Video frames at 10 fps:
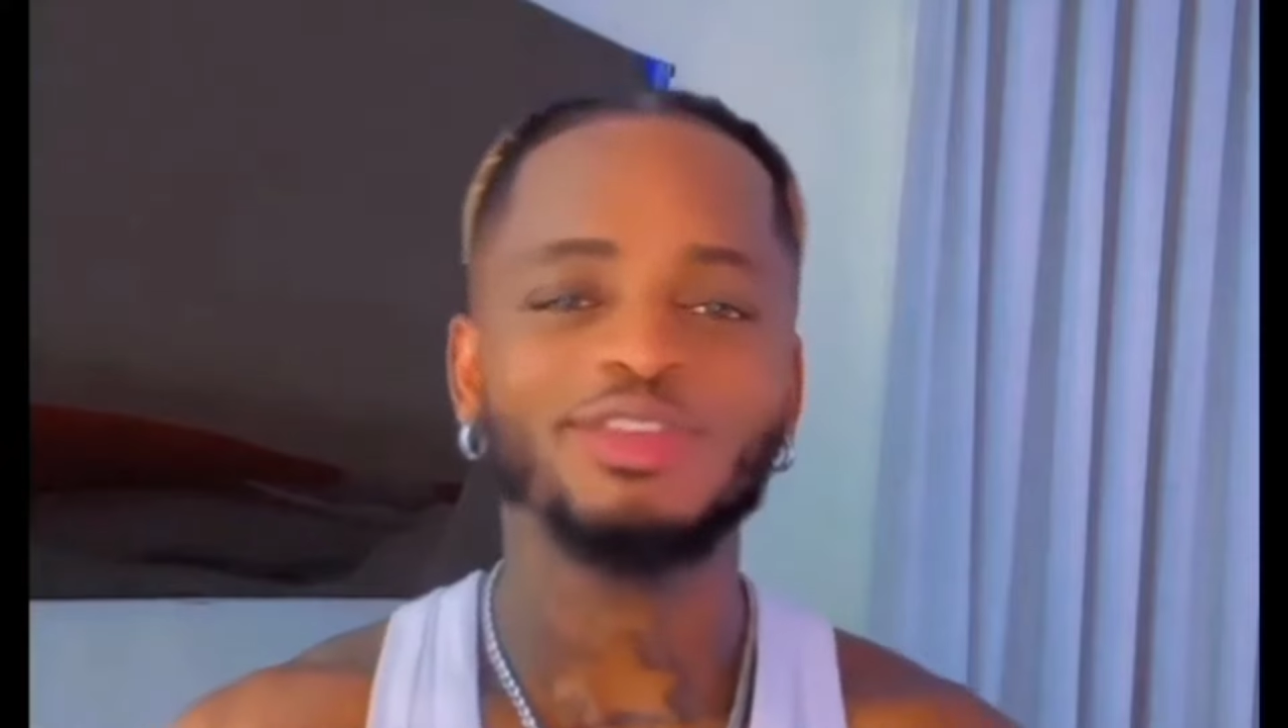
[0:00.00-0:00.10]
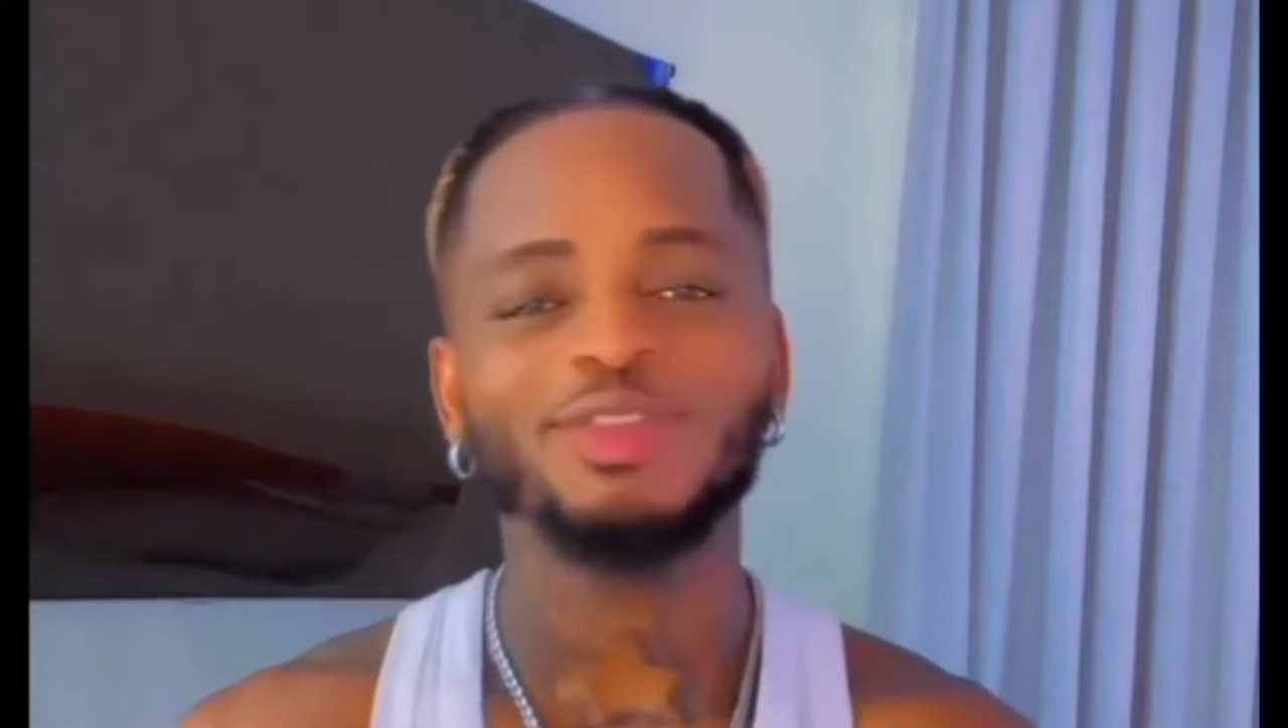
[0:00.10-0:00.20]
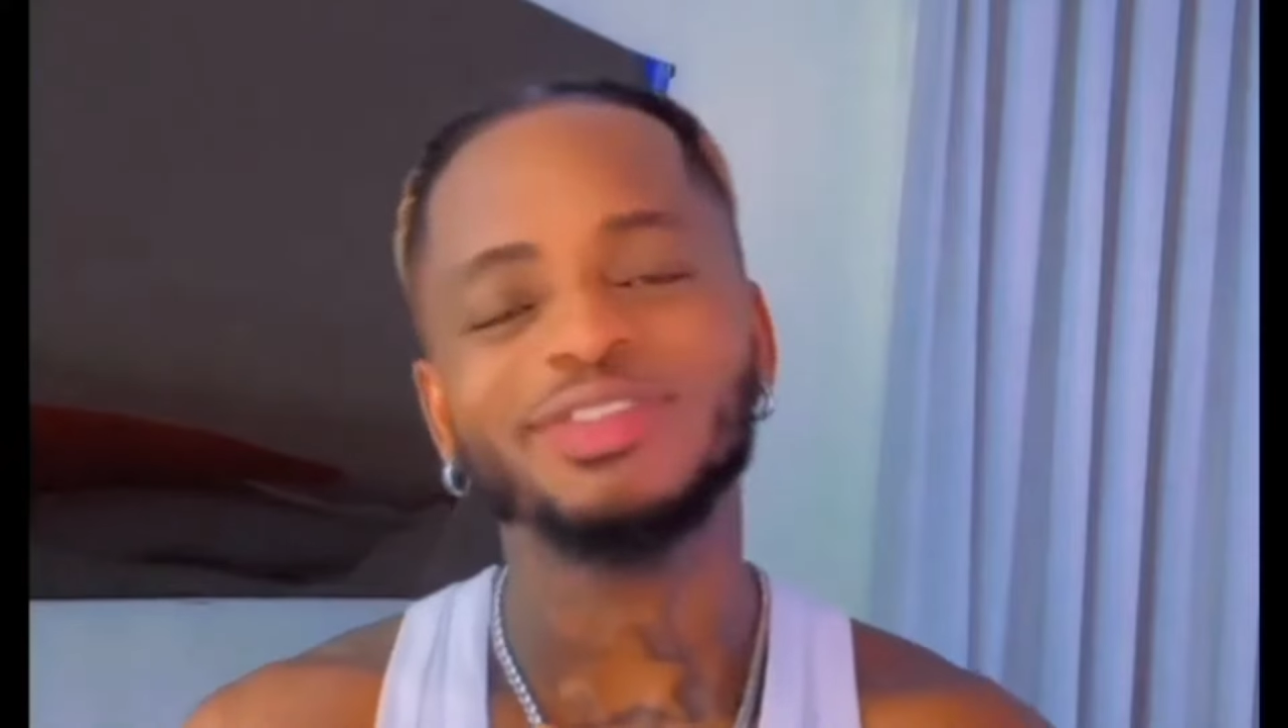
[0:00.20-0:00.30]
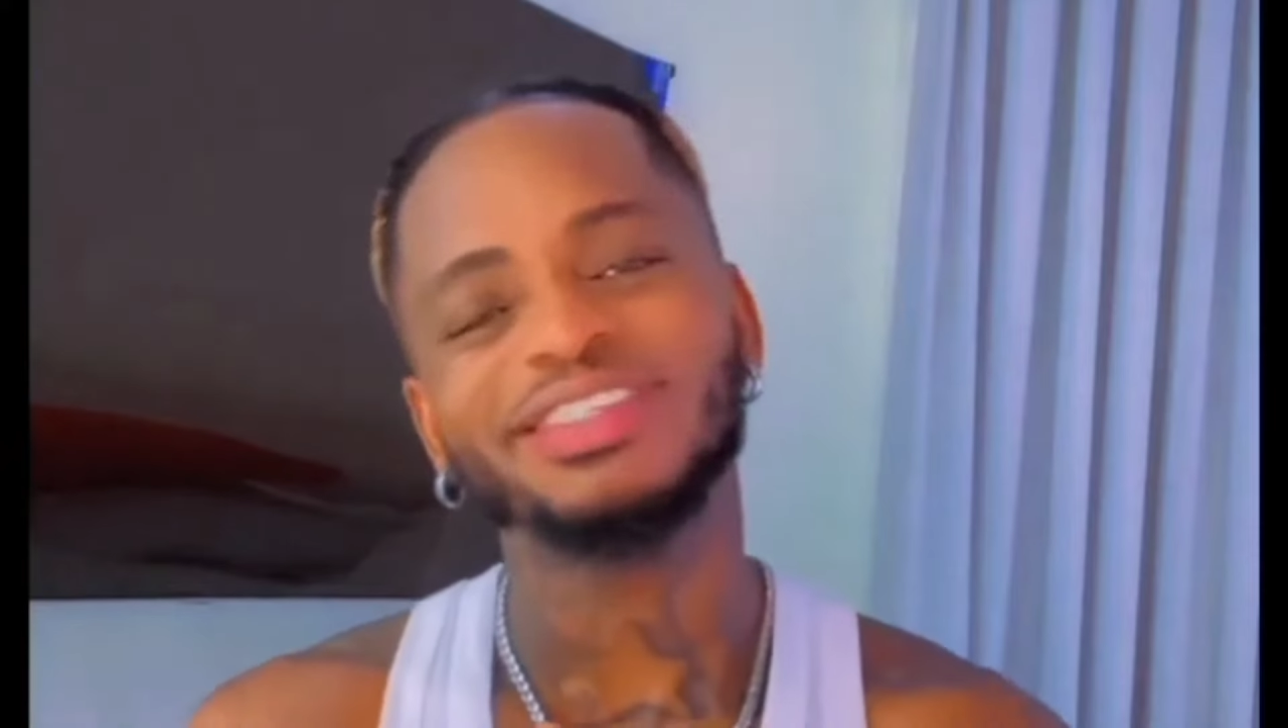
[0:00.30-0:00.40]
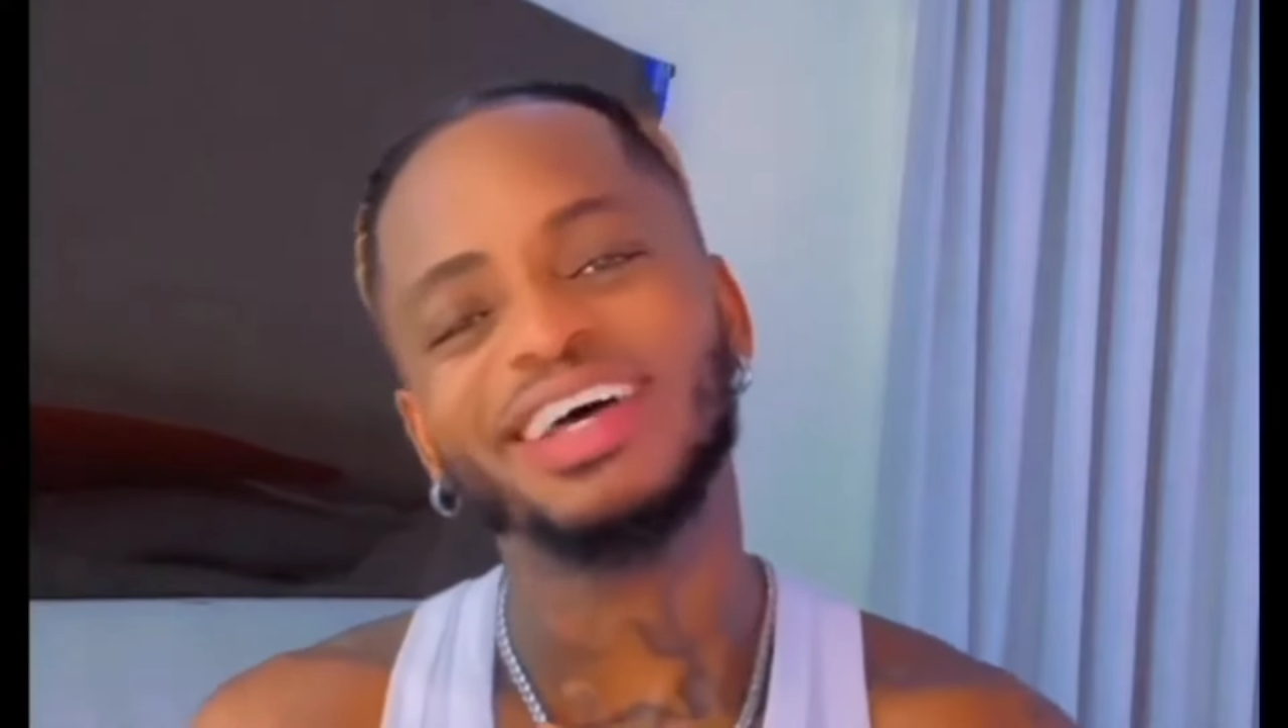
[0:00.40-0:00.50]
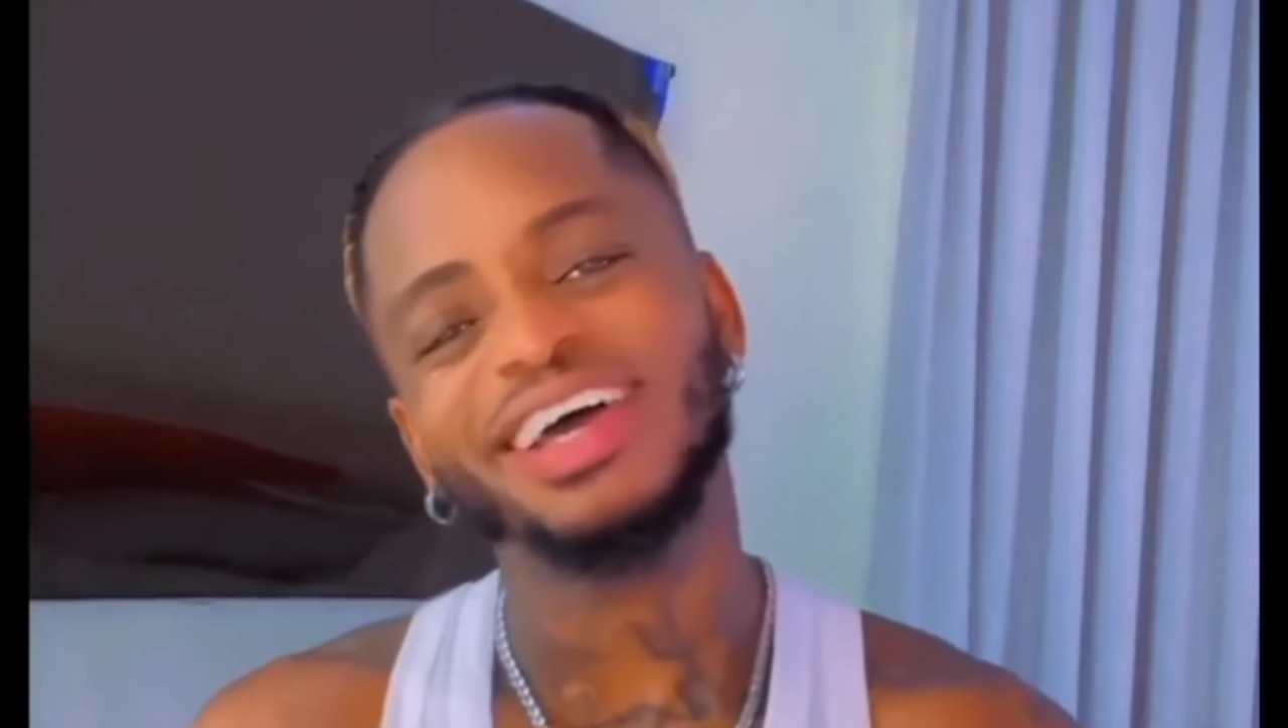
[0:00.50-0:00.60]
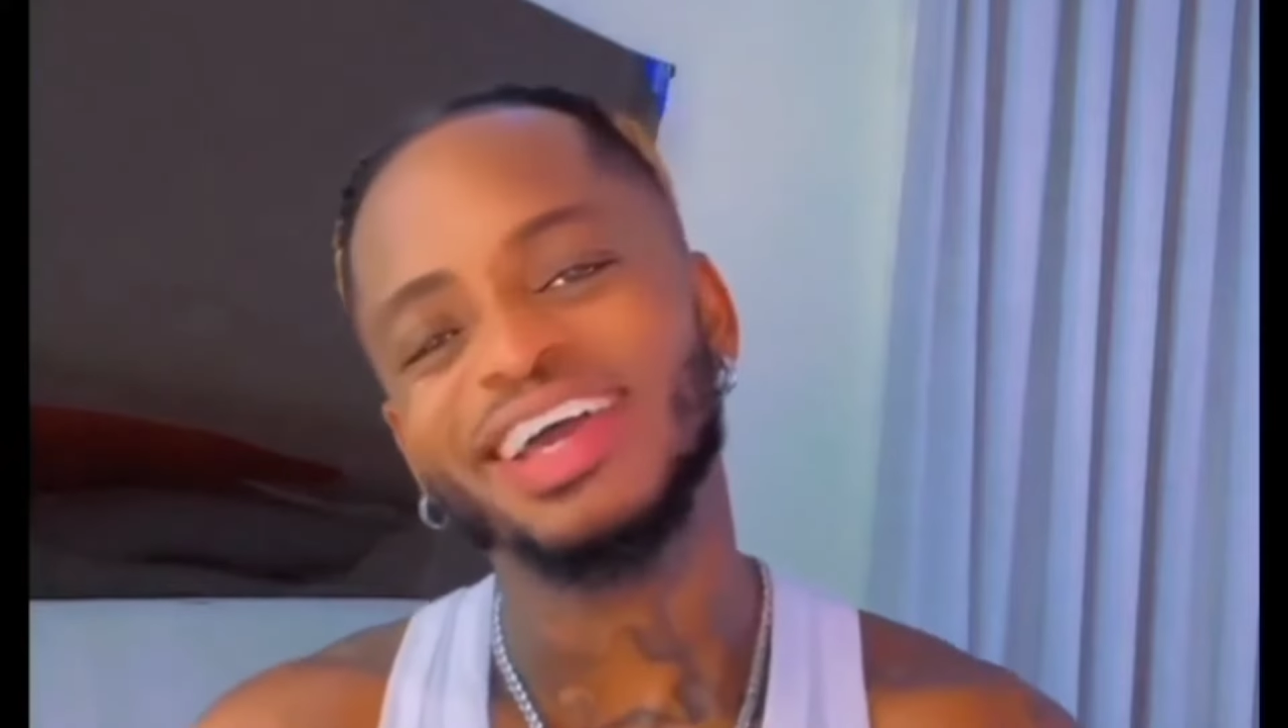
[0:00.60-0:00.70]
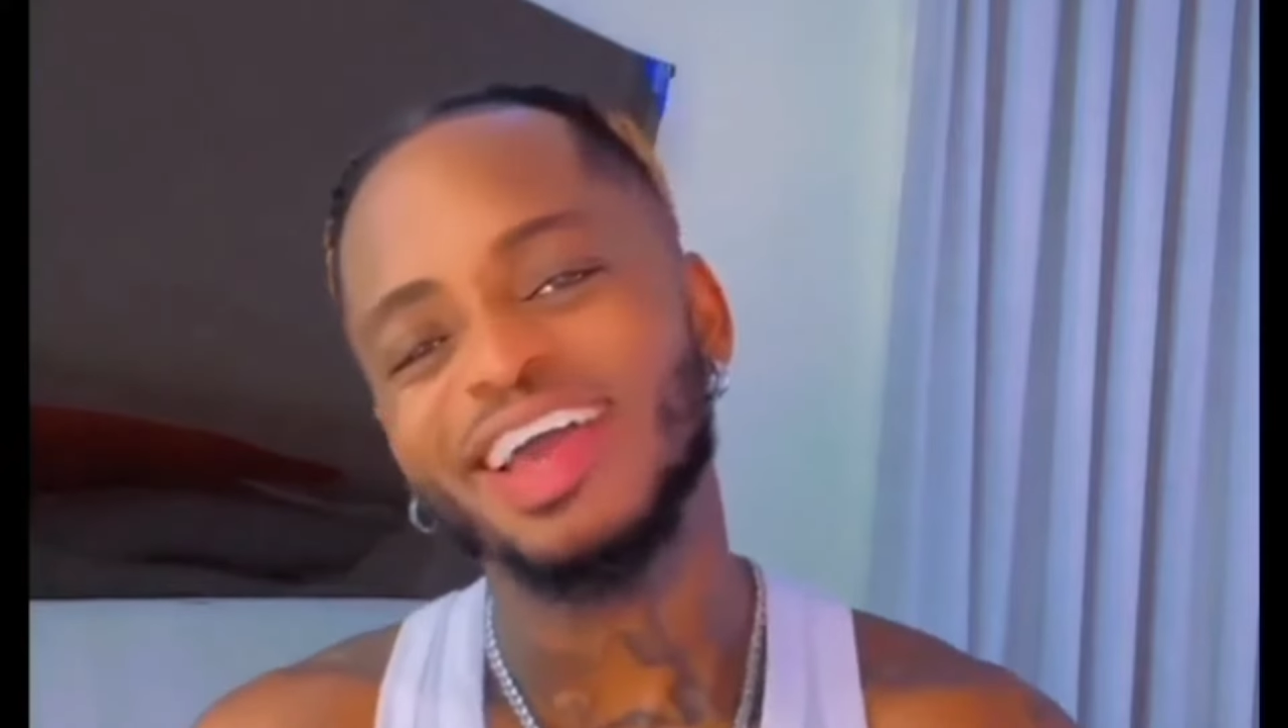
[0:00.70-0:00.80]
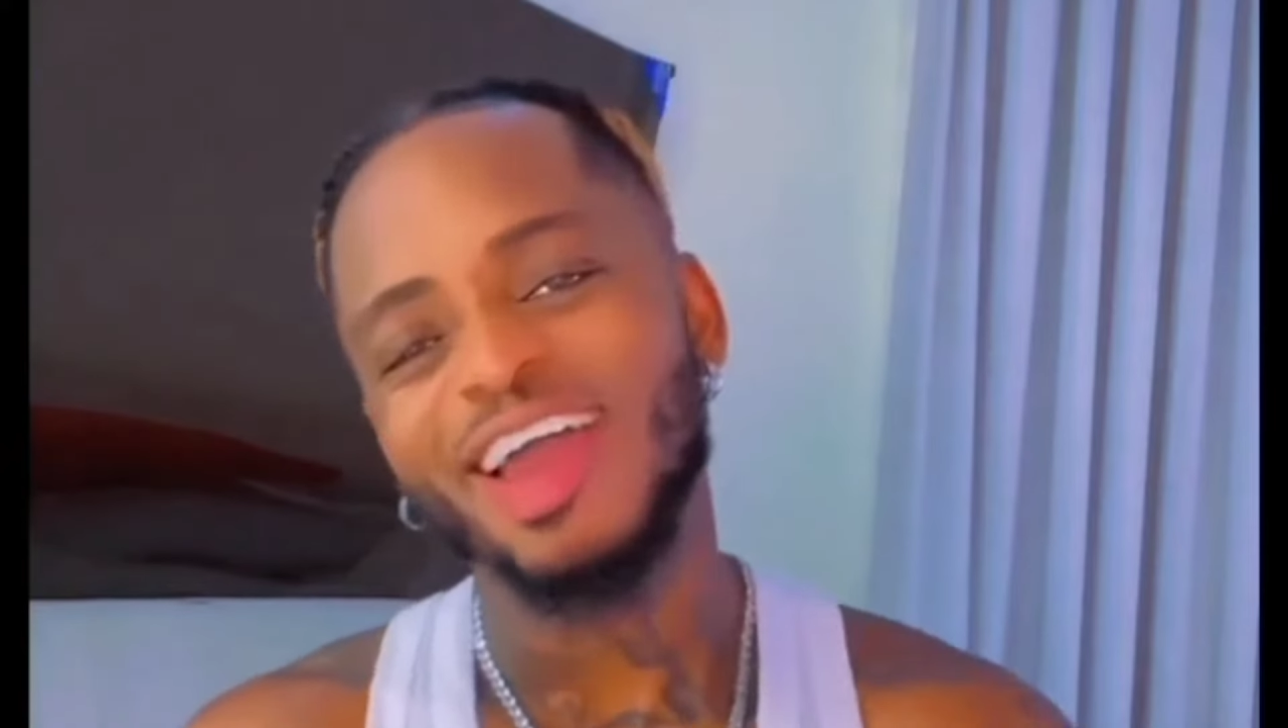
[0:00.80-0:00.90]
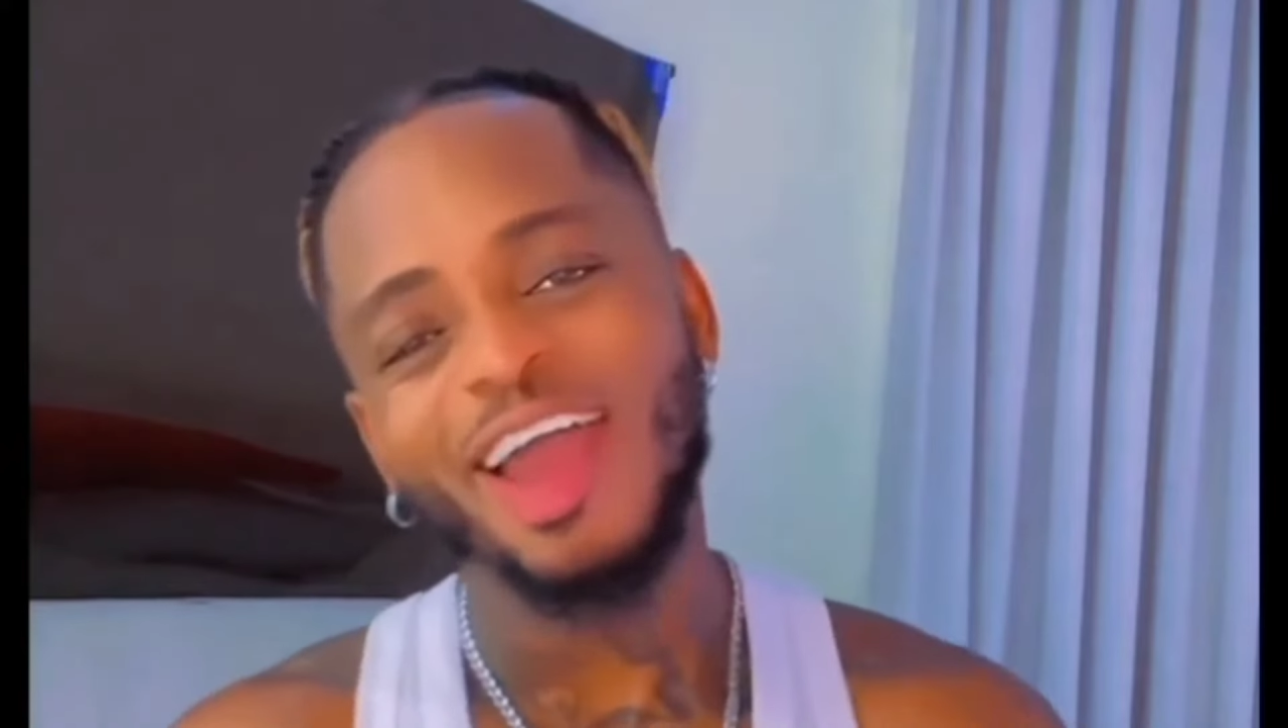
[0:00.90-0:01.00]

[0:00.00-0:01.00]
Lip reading: Diamond